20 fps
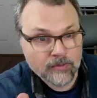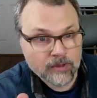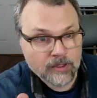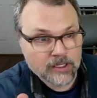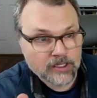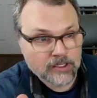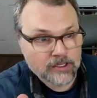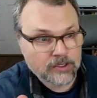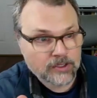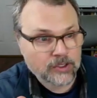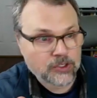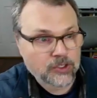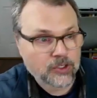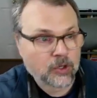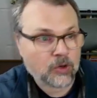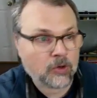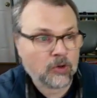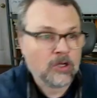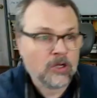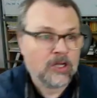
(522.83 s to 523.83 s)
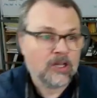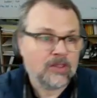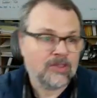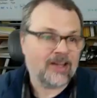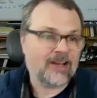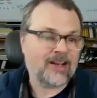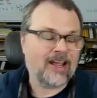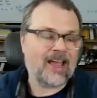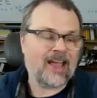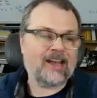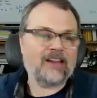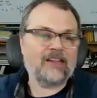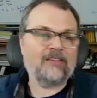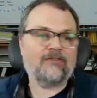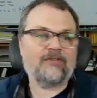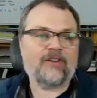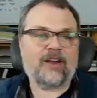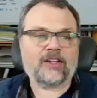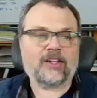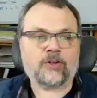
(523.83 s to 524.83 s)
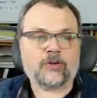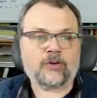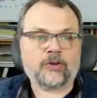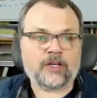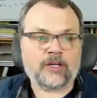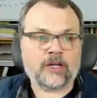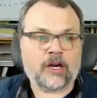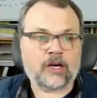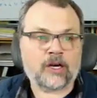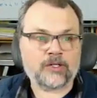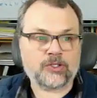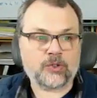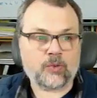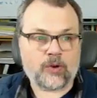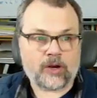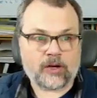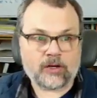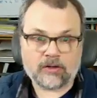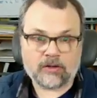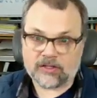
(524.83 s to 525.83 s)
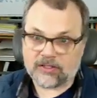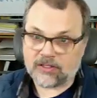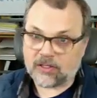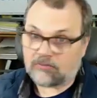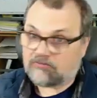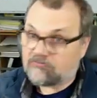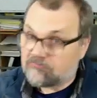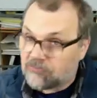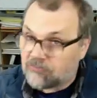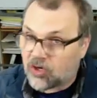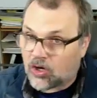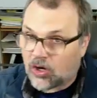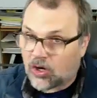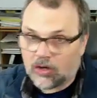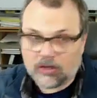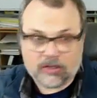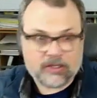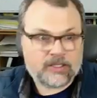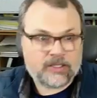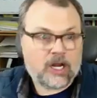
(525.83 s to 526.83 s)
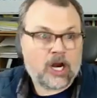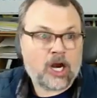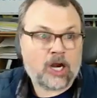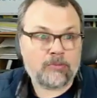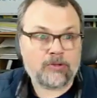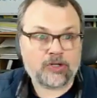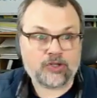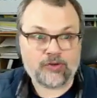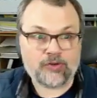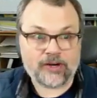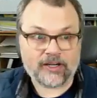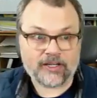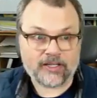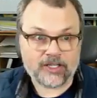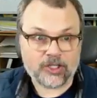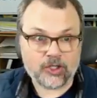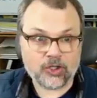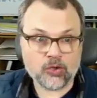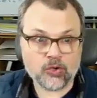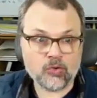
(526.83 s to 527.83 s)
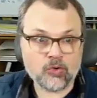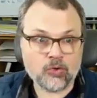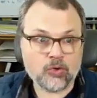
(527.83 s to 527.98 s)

is to show that any vector in R squared, let's call it arbitrarily U,